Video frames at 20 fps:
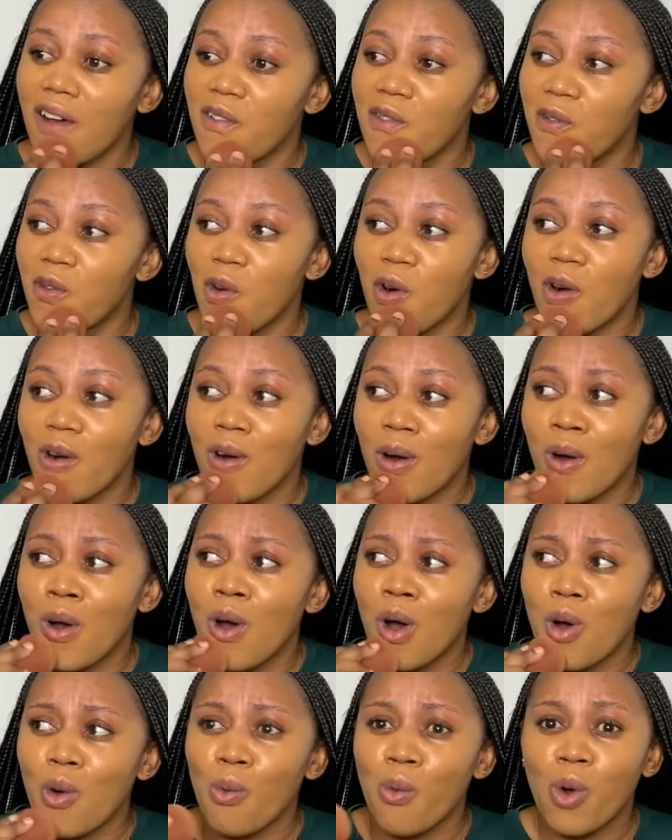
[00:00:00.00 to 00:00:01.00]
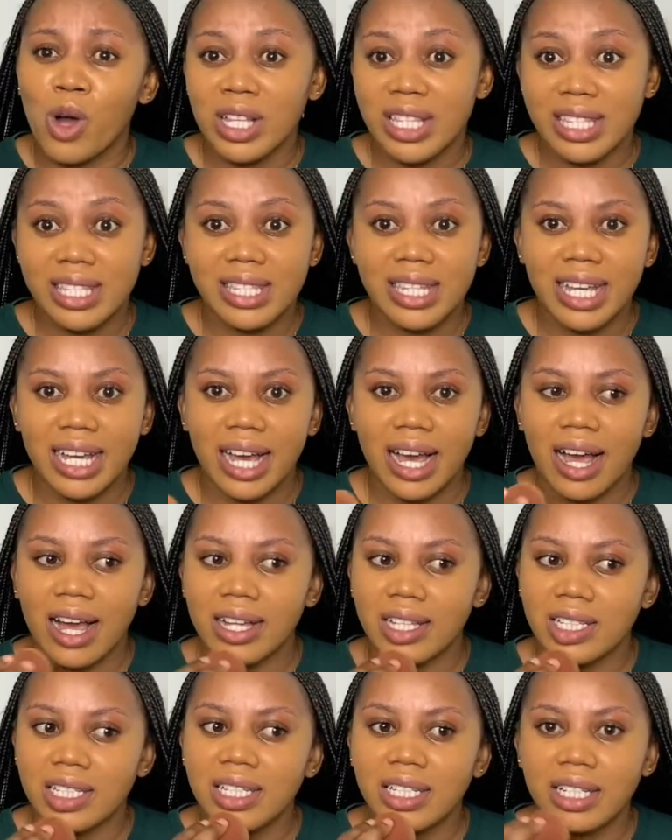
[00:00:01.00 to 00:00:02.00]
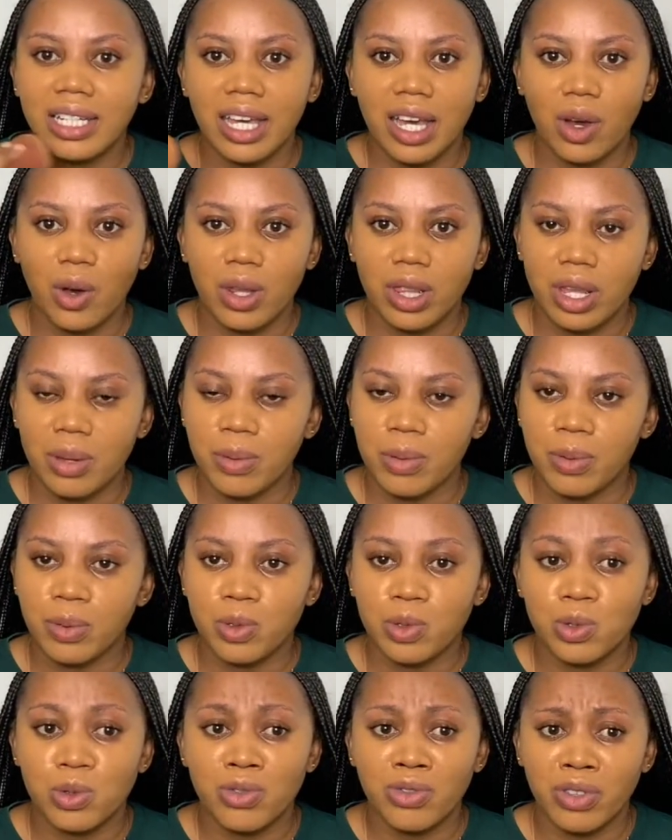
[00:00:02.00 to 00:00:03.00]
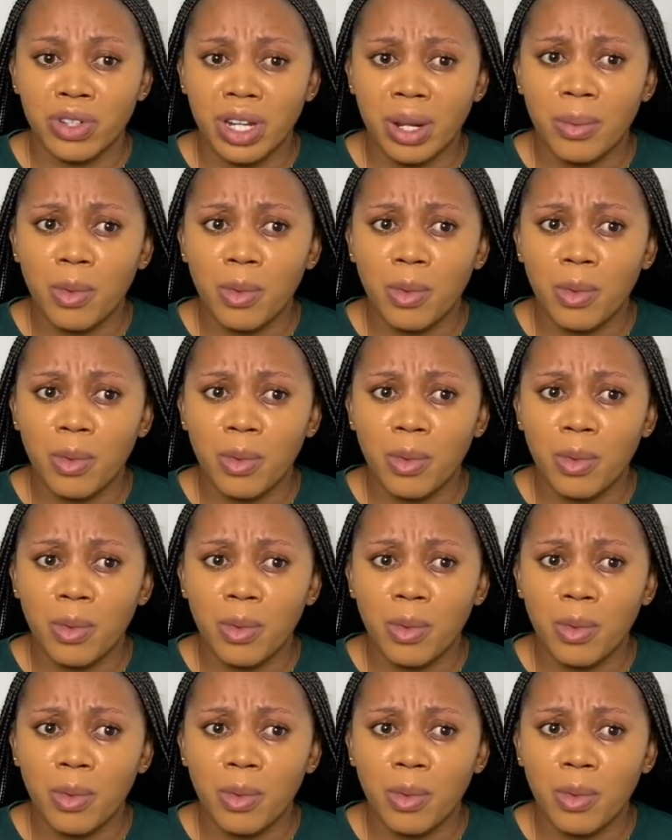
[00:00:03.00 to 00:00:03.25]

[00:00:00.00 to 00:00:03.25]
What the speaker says: for what they can actually get other people to do for them,